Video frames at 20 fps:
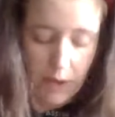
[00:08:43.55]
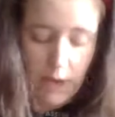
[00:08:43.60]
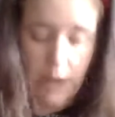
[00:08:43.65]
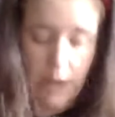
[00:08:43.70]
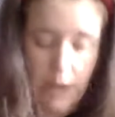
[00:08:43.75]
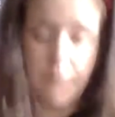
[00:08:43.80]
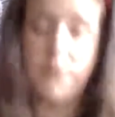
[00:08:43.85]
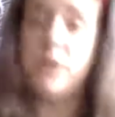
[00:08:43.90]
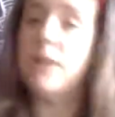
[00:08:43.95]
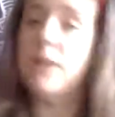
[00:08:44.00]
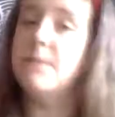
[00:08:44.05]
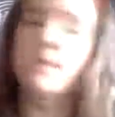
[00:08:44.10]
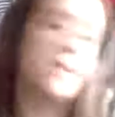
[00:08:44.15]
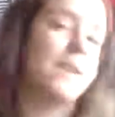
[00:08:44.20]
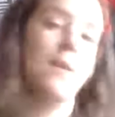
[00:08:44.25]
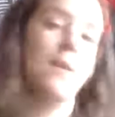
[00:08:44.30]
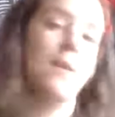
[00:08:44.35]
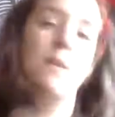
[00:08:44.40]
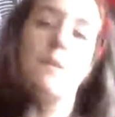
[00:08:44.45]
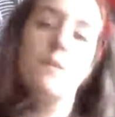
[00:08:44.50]
I have
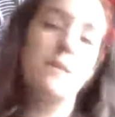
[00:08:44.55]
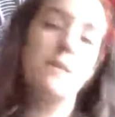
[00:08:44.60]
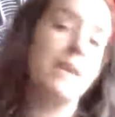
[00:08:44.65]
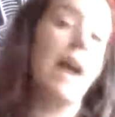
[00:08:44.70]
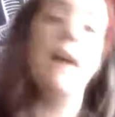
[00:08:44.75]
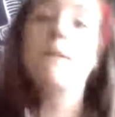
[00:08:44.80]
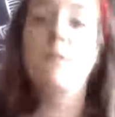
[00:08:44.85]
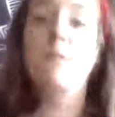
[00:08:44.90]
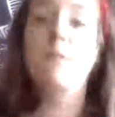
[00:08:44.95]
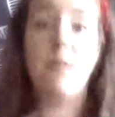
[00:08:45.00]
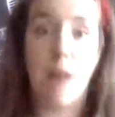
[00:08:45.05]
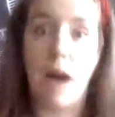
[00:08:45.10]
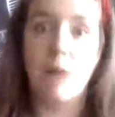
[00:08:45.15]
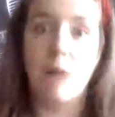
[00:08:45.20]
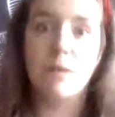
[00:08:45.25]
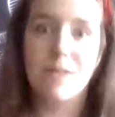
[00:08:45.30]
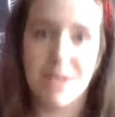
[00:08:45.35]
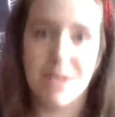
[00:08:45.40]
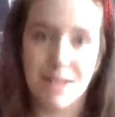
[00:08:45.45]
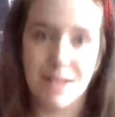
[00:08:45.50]
gemstones. I have
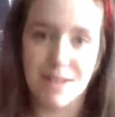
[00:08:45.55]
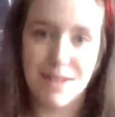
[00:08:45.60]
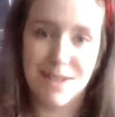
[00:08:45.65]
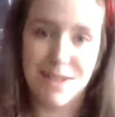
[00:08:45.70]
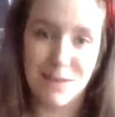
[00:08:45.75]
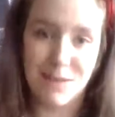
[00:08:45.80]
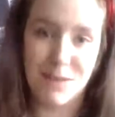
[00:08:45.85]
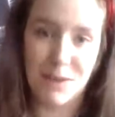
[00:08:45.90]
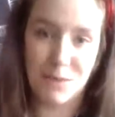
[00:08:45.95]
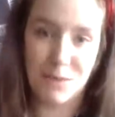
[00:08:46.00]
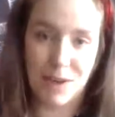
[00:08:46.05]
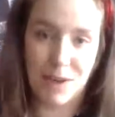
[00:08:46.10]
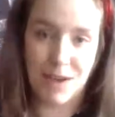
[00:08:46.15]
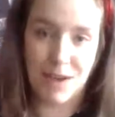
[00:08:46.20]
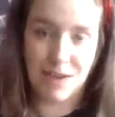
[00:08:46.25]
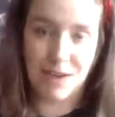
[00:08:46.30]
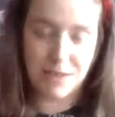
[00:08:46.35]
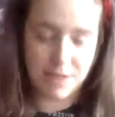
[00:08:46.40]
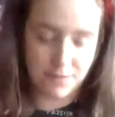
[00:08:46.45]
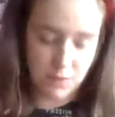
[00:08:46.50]
thousands of different
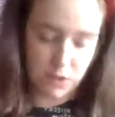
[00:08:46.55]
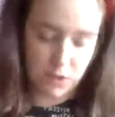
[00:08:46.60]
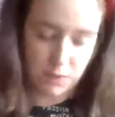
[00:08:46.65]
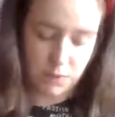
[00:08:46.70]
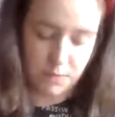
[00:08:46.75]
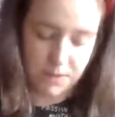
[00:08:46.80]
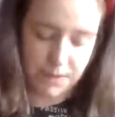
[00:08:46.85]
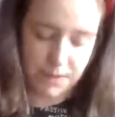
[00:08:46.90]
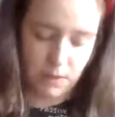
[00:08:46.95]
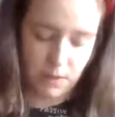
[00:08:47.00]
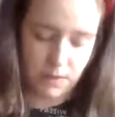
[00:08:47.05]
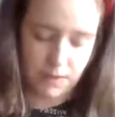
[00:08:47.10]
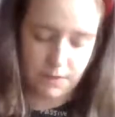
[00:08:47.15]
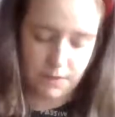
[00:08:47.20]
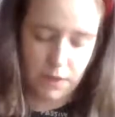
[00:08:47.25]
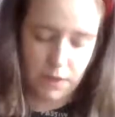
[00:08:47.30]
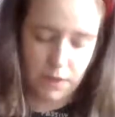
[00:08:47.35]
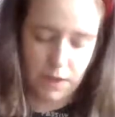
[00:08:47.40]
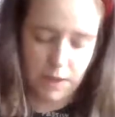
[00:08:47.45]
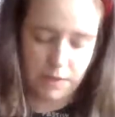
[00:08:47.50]
kinds of gemstones
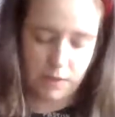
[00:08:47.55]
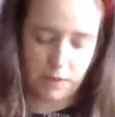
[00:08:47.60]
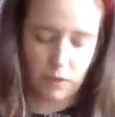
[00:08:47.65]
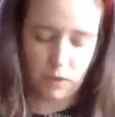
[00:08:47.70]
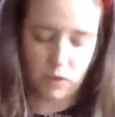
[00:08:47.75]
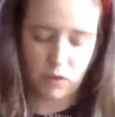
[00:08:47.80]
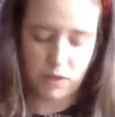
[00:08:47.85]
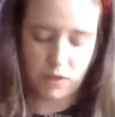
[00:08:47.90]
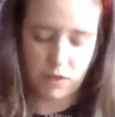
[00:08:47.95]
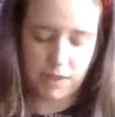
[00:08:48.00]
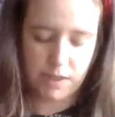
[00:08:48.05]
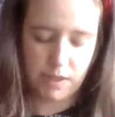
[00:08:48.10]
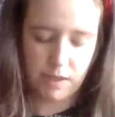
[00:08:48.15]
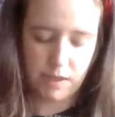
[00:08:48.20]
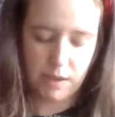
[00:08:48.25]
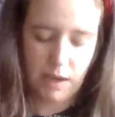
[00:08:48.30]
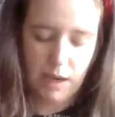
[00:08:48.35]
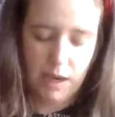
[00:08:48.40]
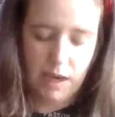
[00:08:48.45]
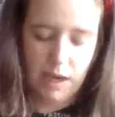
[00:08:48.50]
if you guys are
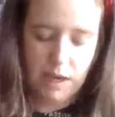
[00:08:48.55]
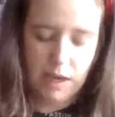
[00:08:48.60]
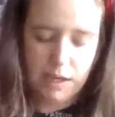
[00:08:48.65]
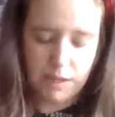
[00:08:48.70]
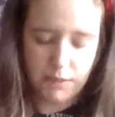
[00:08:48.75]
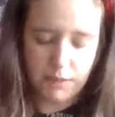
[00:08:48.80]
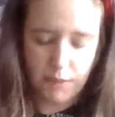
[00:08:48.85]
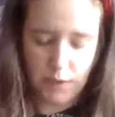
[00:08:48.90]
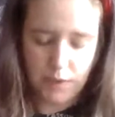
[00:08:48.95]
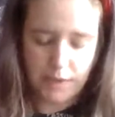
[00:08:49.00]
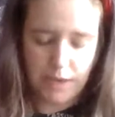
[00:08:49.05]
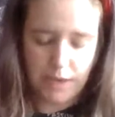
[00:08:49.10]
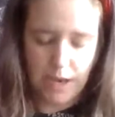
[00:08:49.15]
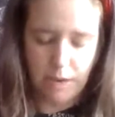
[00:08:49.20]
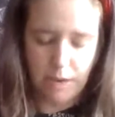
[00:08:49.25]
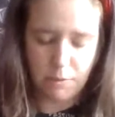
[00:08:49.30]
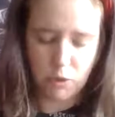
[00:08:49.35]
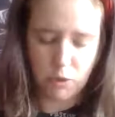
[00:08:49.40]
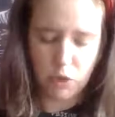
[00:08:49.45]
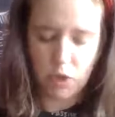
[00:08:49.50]
interested as far as
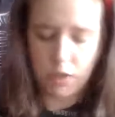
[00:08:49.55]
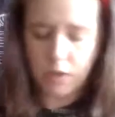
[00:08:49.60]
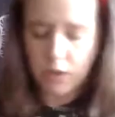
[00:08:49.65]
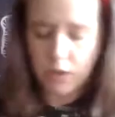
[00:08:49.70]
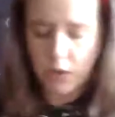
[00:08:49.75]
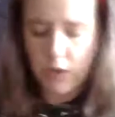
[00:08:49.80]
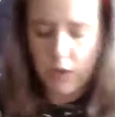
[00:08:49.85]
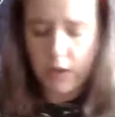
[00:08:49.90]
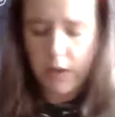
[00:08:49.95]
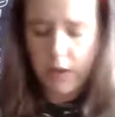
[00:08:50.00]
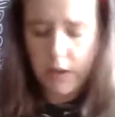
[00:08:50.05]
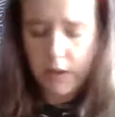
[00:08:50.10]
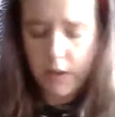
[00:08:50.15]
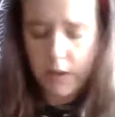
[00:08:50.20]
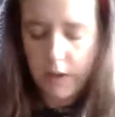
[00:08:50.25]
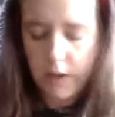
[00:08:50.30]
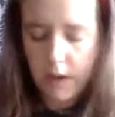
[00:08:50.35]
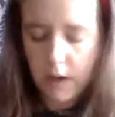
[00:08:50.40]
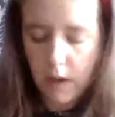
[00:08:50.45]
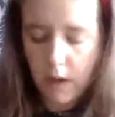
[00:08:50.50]
cabochons or anything
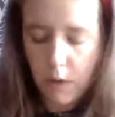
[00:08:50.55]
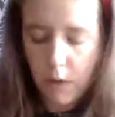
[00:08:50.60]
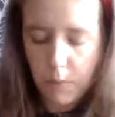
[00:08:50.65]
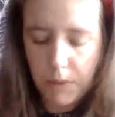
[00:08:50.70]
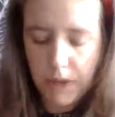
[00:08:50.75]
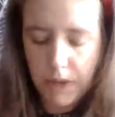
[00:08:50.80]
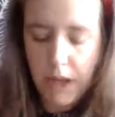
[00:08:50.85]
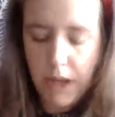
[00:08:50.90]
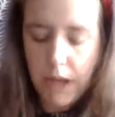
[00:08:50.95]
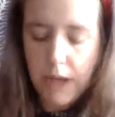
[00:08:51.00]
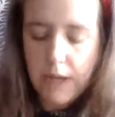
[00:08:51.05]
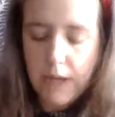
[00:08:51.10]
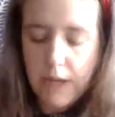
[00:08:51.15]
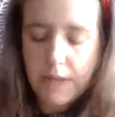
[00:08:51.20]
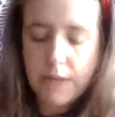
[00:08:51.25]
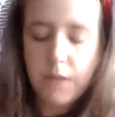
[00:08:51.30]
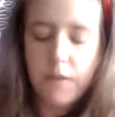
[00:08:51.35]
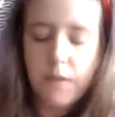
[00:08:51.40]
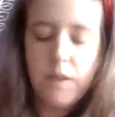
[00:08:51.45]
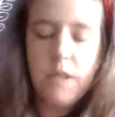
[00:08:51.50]
like that go. But
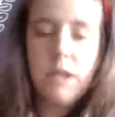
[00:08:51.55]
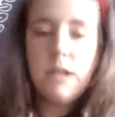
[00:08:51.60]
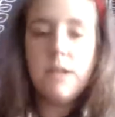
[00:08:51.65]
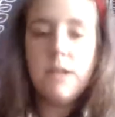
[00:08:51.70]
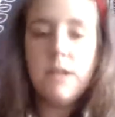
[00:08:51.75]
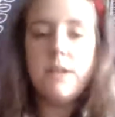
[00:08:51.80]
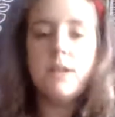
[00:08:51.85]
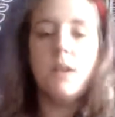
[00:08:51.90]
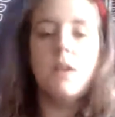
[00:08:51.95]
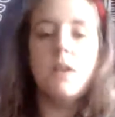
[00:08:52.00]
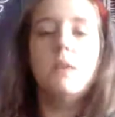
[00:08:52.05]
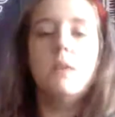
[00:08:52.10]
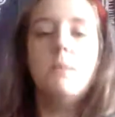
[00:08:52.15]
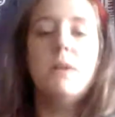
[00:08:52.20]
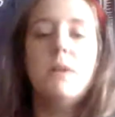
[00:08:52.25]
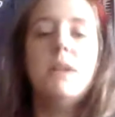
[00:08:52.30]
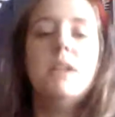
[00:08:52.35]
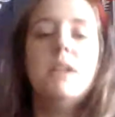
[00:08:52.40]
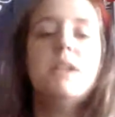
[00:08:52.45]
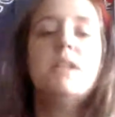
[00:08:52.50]
so these are the
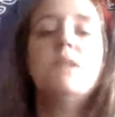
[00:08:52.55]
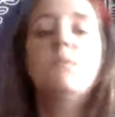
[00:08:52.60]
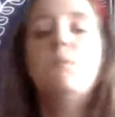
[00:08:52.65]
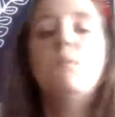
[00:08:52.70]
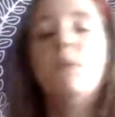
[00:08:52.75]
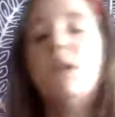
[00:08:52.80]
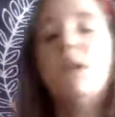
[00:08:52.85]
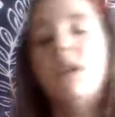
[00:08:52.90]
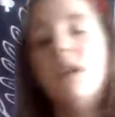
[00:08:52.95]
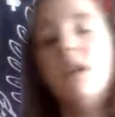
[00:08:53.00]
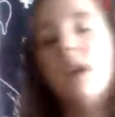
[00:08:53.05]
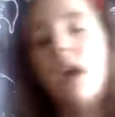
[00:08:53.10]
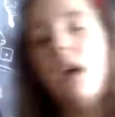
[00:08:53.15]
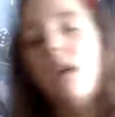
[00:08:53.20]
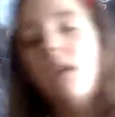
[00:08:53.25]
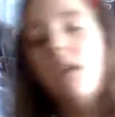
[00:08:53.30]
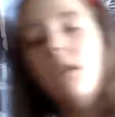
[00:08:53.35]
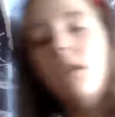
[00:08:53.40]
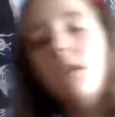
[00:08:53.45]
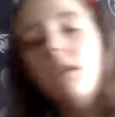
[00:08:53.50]
pink
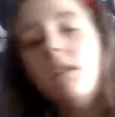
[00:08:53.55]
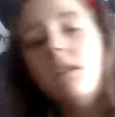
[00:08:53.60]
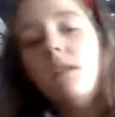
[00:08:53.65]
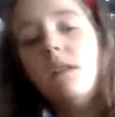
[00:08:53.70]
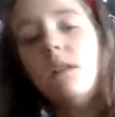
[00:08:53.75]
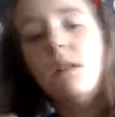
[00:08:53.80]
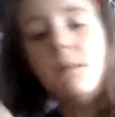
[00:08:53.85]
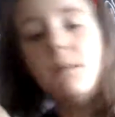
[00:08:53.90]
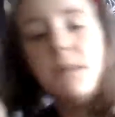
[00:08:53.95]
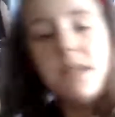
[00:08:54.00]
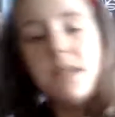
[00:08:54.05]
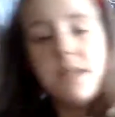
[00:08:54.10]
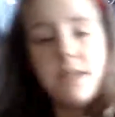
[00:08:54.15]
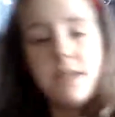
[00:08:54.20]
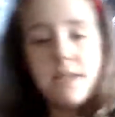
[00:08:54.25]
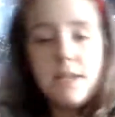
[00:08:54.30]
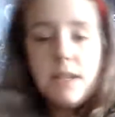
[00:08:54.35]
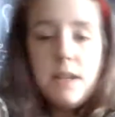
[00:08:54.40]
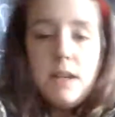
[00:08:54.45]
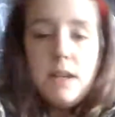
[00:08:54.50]
spinel. Let me
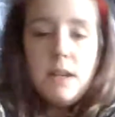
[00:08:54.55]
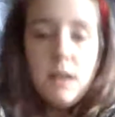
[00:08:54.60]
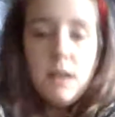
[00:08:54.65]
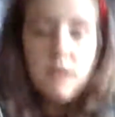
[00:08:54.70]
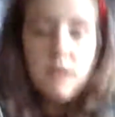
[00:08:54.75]
see